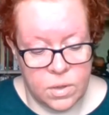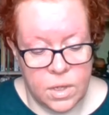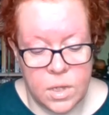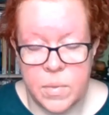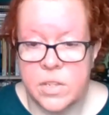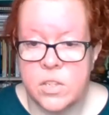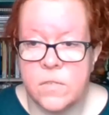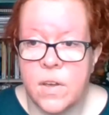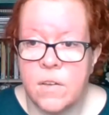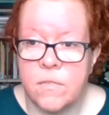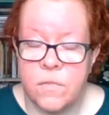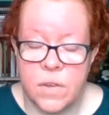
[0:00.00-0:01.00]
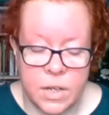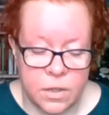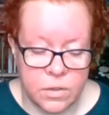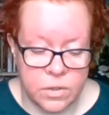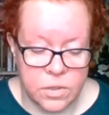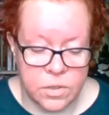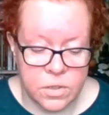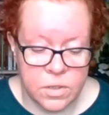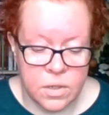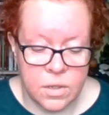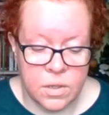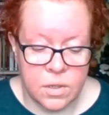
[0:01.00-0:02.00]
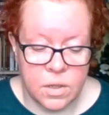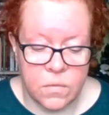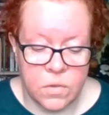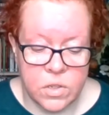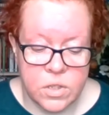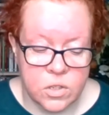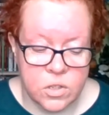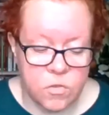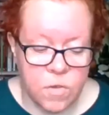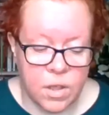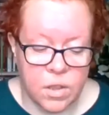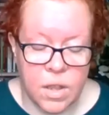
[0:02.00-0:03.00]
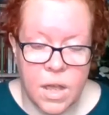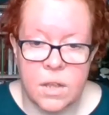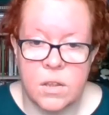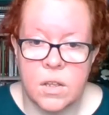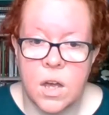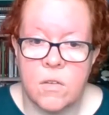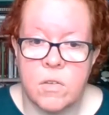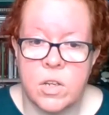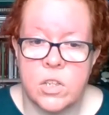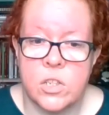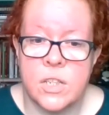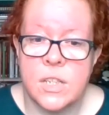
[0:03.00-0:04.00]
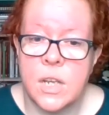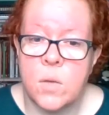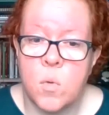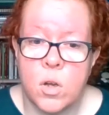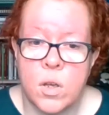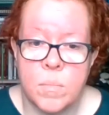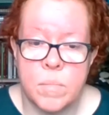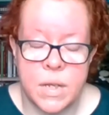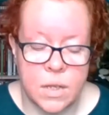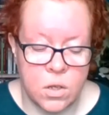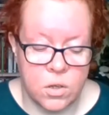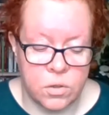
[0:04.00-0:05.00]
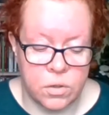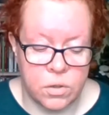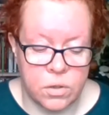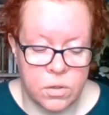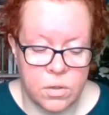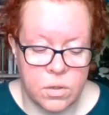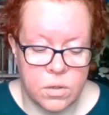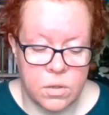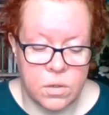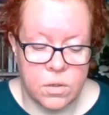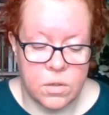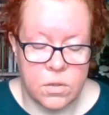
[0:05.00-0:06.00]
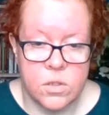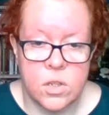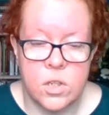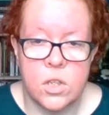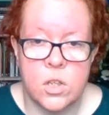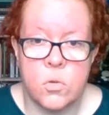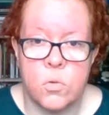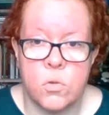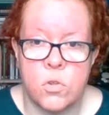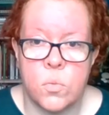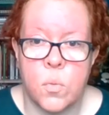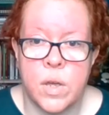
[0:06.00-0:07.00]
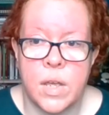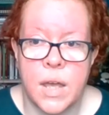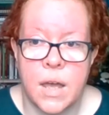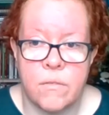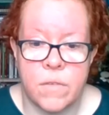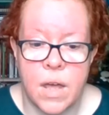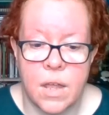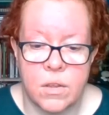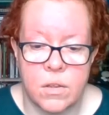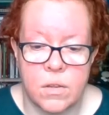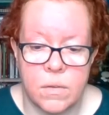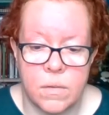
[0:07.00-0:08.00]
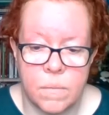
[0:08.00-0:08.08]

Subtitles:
In the midst of our failures, give us the strength and the courage to see what can be learned, to use what we have gathered.